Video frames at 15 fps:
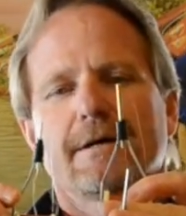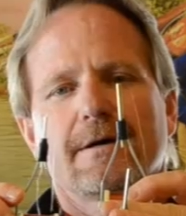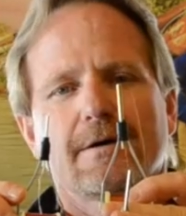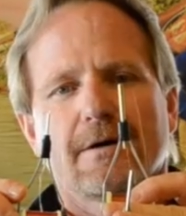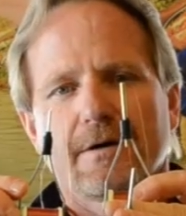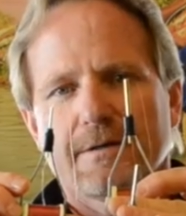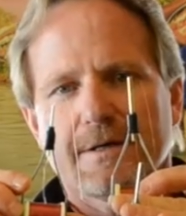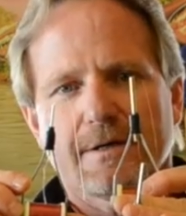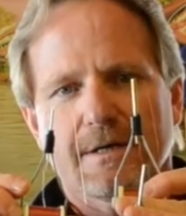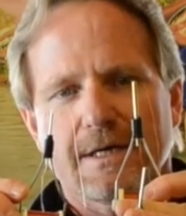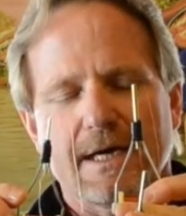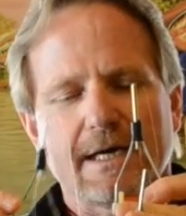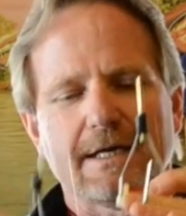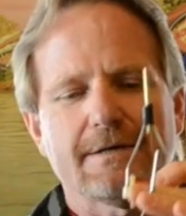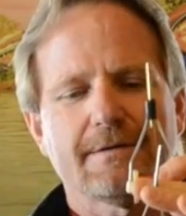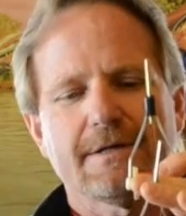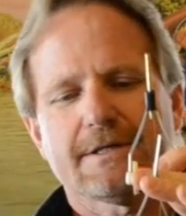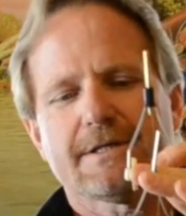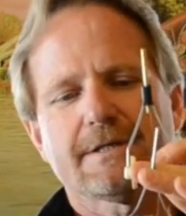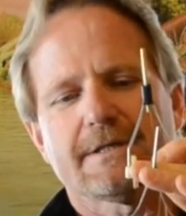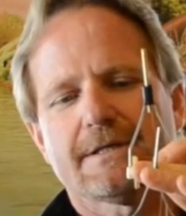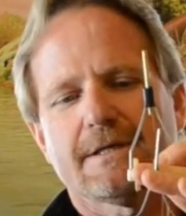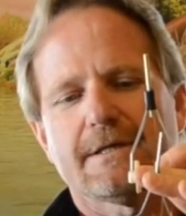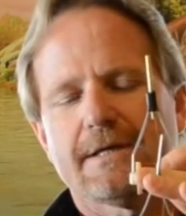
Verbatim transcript: are you know kind of this is a